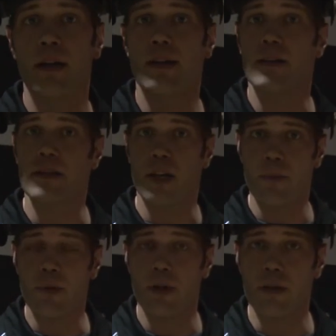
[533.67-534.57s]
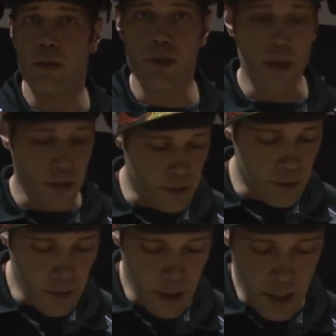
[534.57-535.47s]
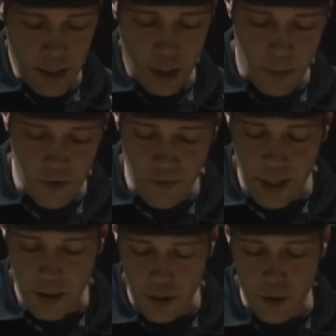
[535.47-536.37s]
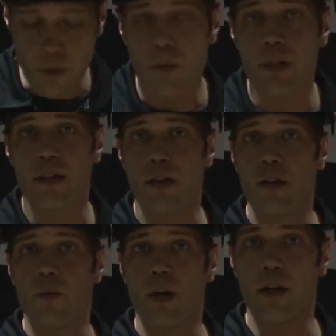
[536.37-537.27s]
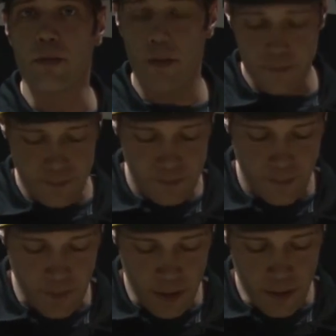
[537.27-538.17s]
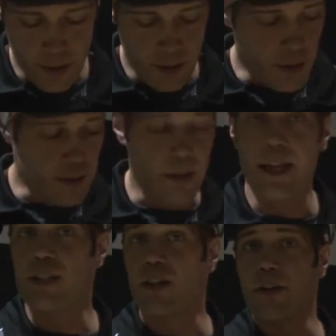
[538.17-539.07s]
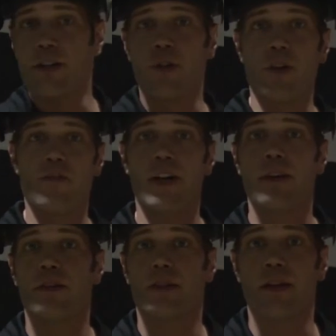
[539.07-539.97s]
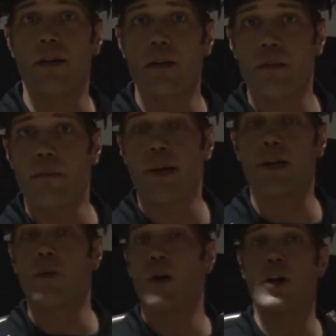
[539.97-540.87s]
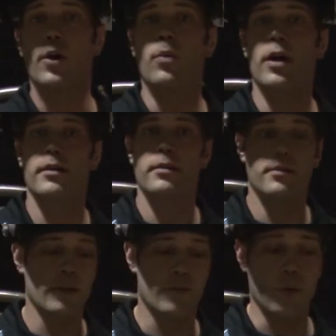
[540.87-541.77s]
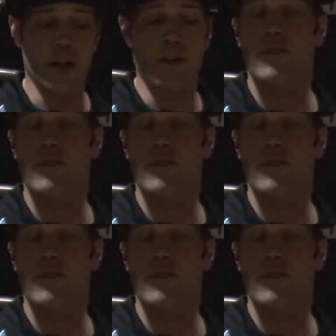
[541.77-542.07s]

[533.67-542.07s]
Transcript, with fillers: and the type you are using, and that'll provide you with a good weld. That's our intro video to MIG 101. If you want